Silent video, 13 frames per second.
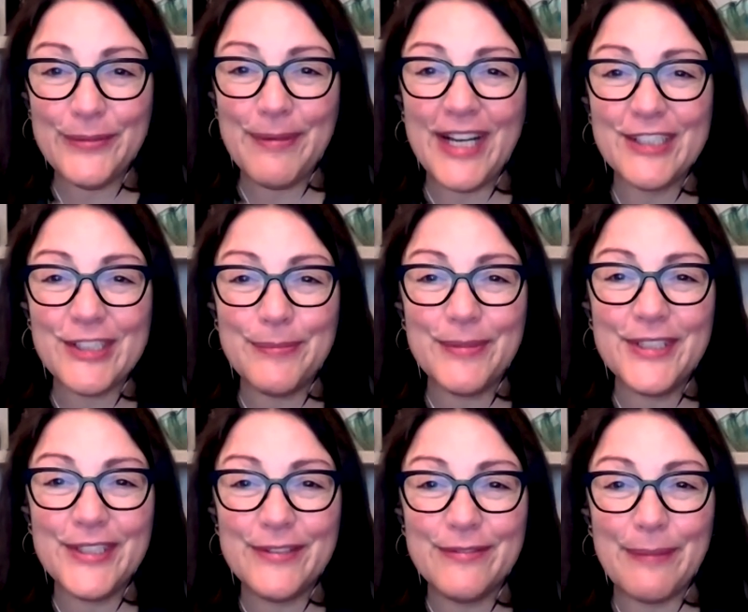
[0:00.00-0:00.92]

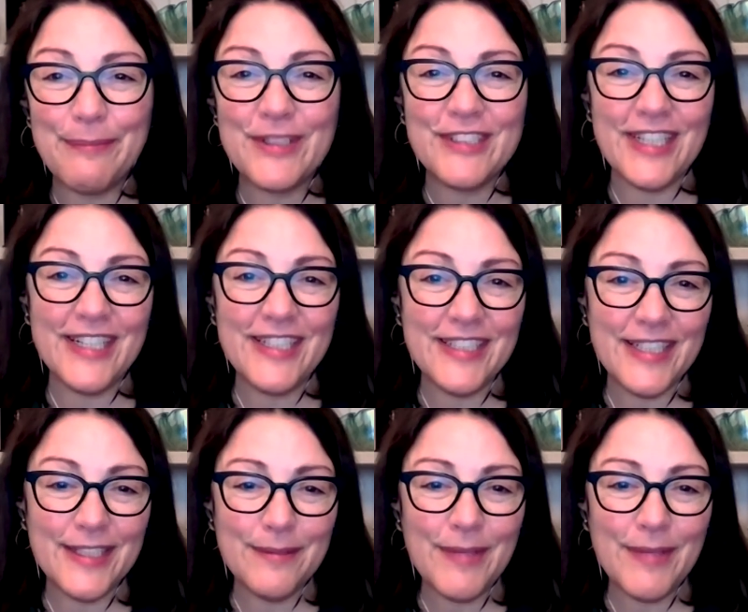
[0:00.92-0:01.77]
possible represented in